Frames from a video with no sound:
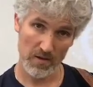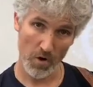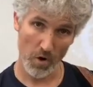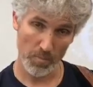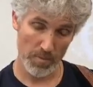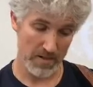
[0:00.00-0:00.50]

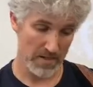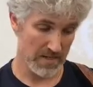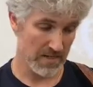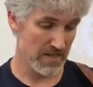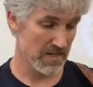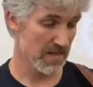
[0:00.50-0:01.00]
open
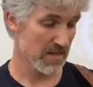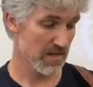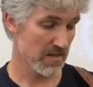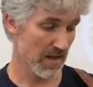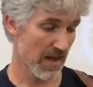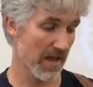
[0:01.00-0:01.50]

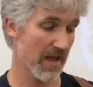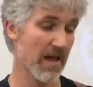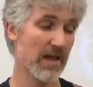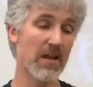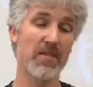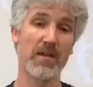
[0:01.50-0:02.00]
E,
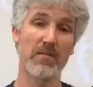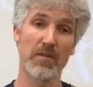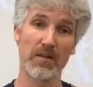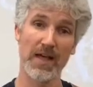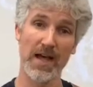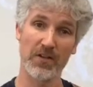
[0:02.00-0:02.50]
and, and then
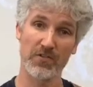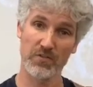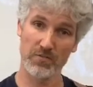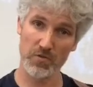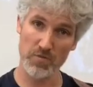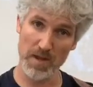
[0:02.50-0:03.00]
the
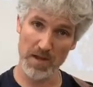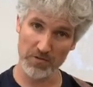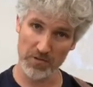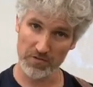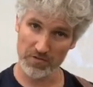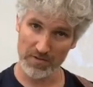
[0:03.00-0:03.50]
last two
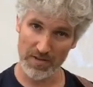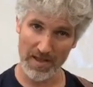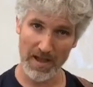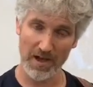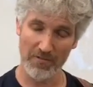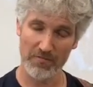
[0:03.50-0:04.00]

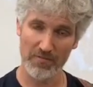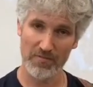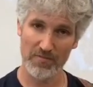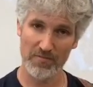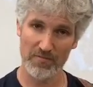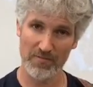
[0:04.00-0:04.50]
measures, F,
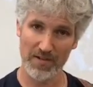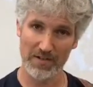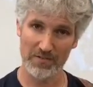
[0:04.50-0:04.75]
and